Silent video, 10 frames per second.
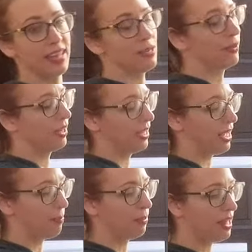and then we're
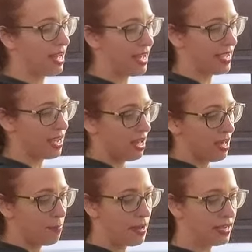gonna apply
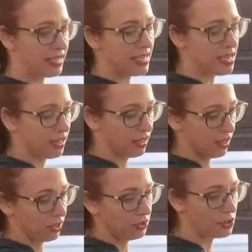putty
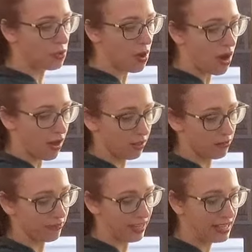to all
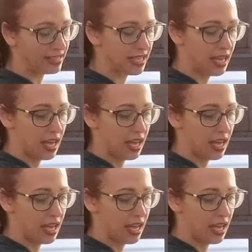of it.